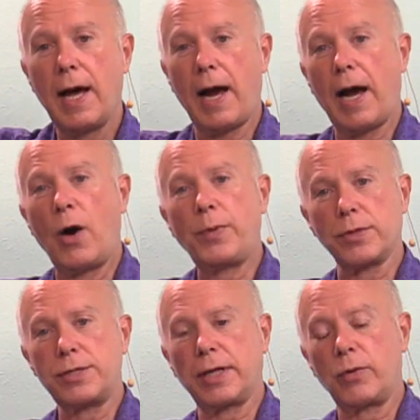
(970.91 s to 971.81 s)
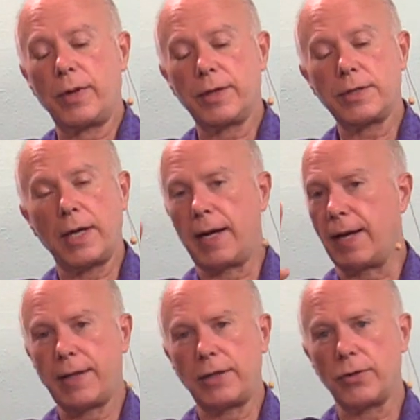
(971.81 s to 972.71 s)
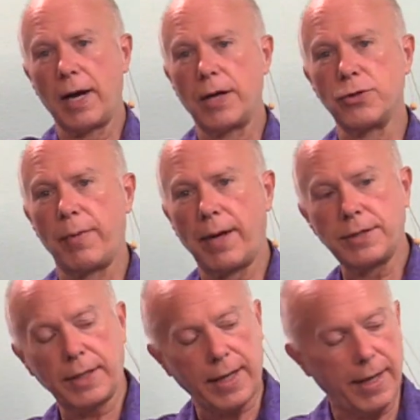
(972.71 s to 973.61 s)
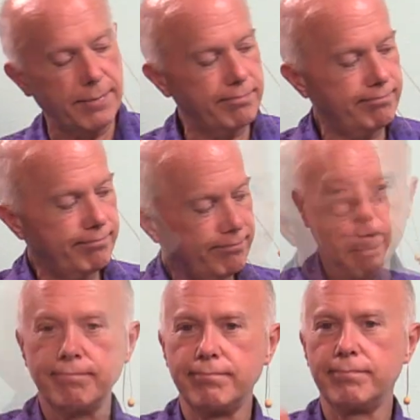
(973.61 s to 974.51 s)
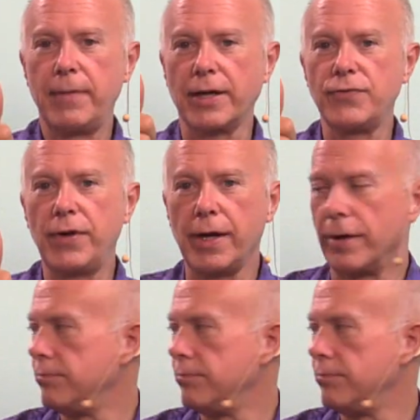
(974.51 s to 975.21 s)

I hope you'll stick with us, and I think you guys are amazing. And next video.